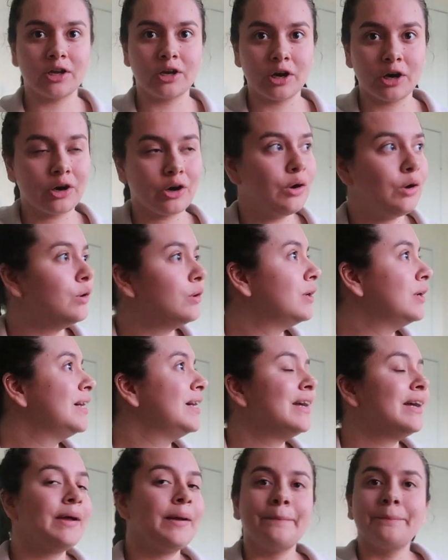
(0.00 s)
girl,
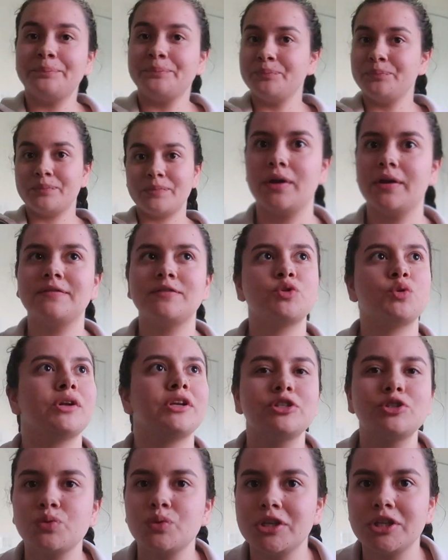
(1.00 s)
if
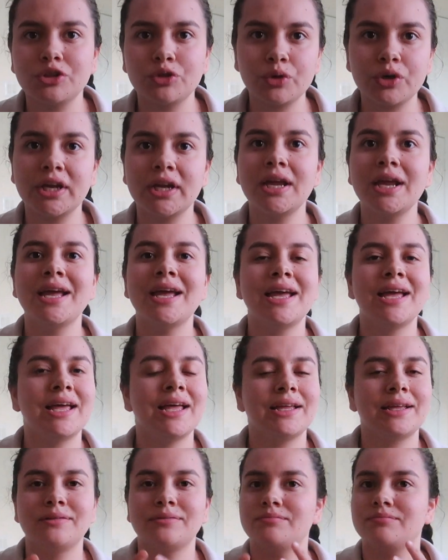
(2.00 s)
2023
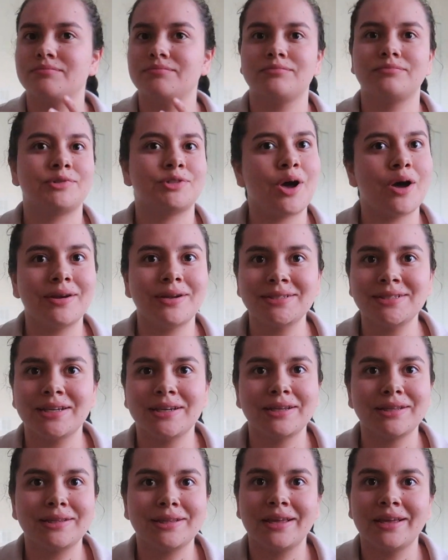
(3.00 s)
taught us
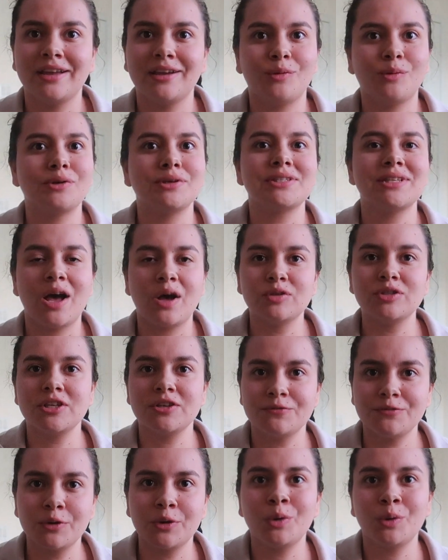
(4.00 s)
anything, it was how
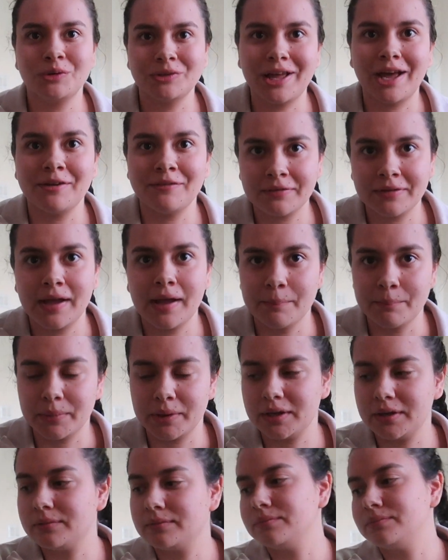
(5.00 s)
difficult life can
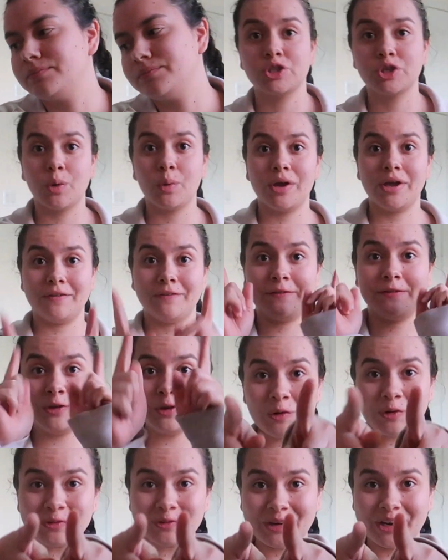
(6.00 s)
be. So if
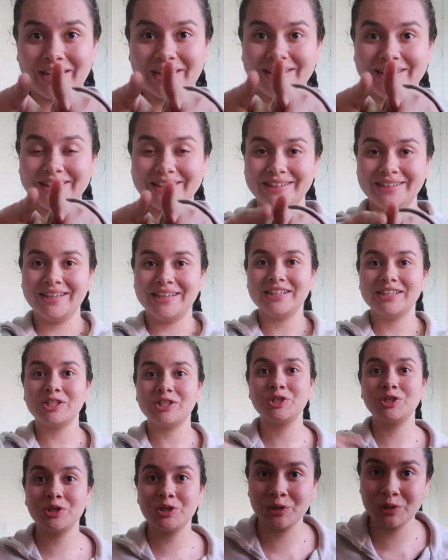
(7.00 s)
you're ready
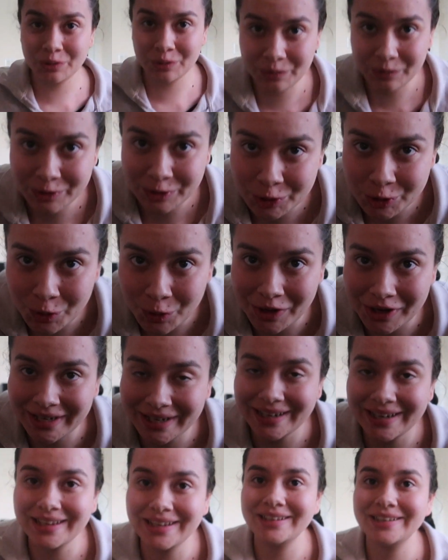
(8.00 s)
to
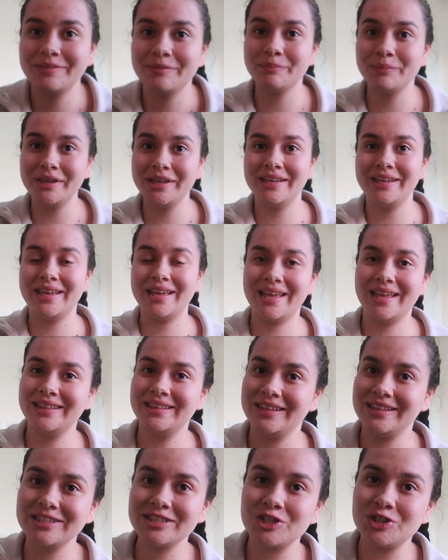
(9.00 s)
join me
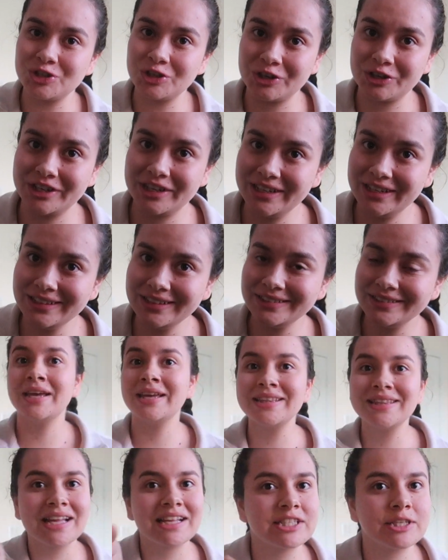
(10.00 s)
in this journey,
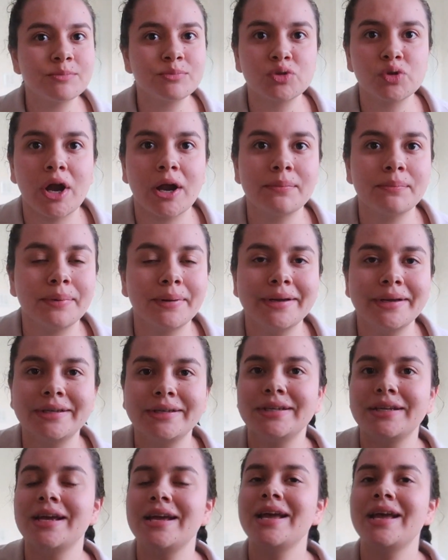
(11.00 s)
hit that subscribe
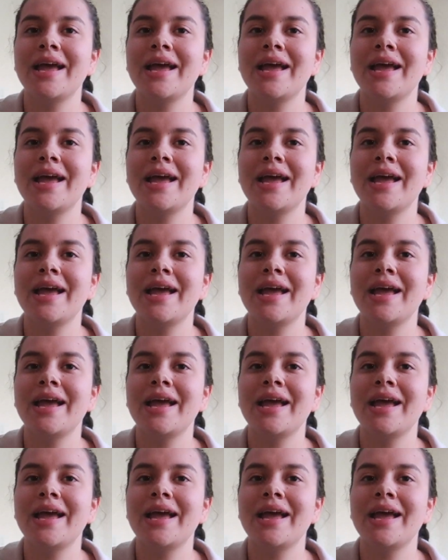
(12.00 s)
button